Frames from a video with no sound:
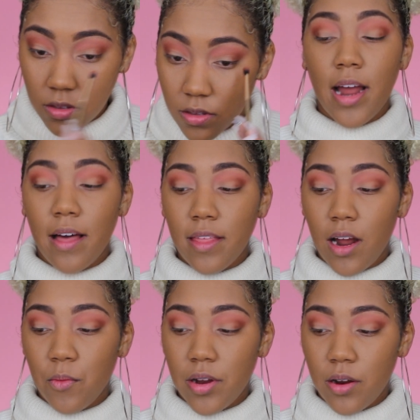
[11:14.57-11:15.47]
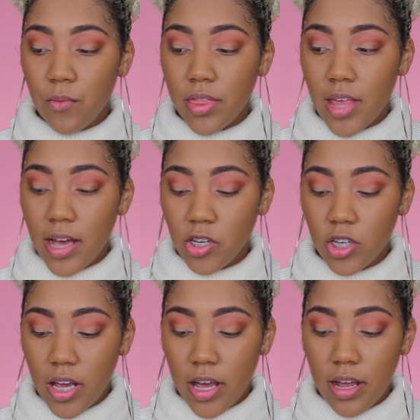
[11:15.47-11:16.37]
Now that I went in with that
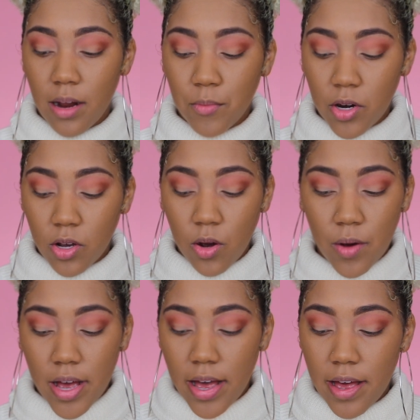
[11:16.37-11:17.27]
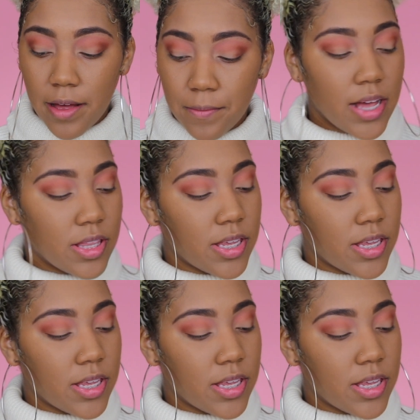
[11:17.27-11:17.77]
shade, I'm going to go ahead and